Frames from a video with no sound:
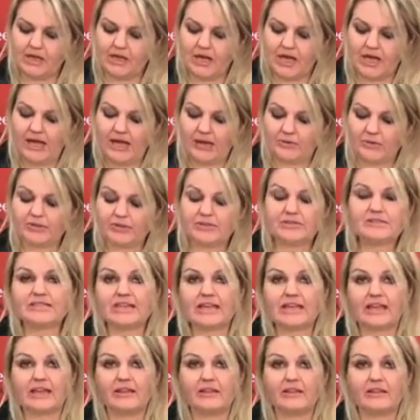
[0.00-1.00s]
I will
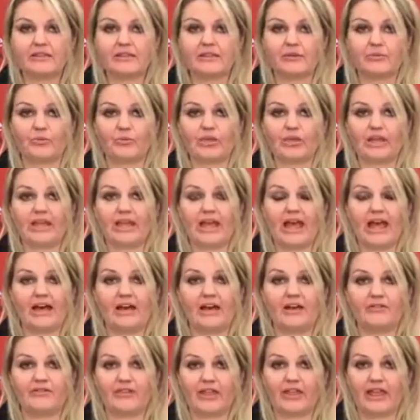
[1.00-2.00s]
say that we
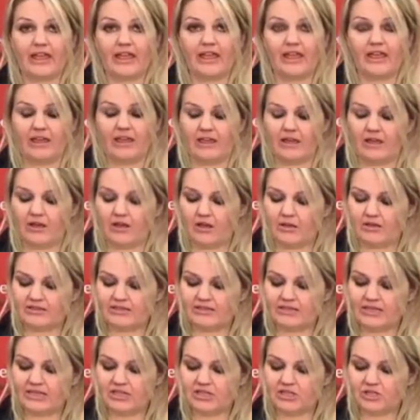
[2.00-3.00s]
have a
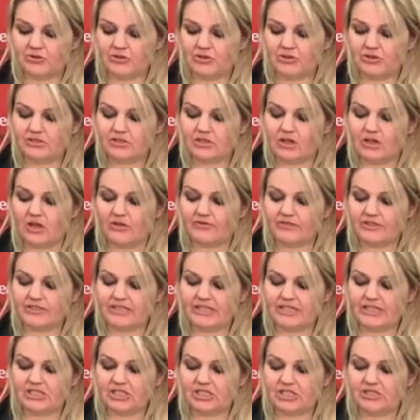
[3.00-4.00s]
scheduled
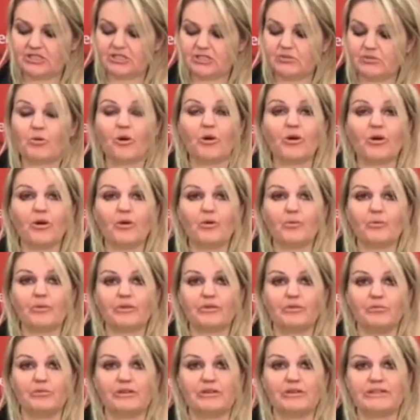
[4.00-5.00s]
conversation tomorrow with
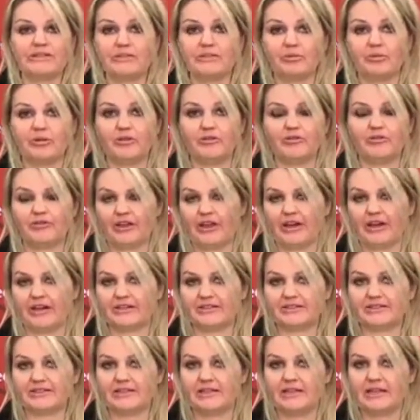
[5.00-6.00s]
municipal
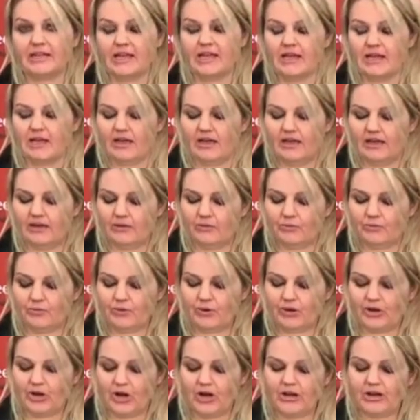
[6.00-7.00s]
affairs uh,
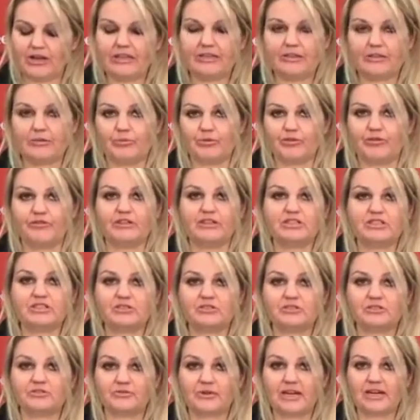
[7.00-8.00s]
regarding the provincial
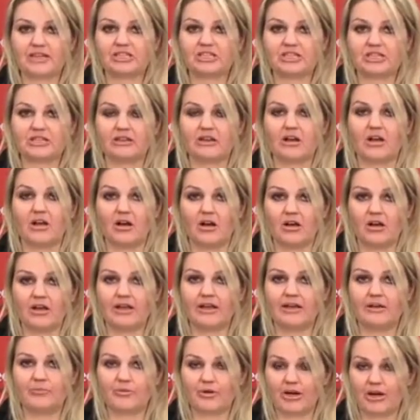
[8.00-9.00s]
direction
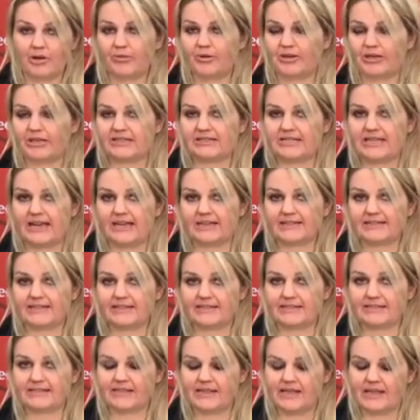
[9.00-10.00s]
on property taxes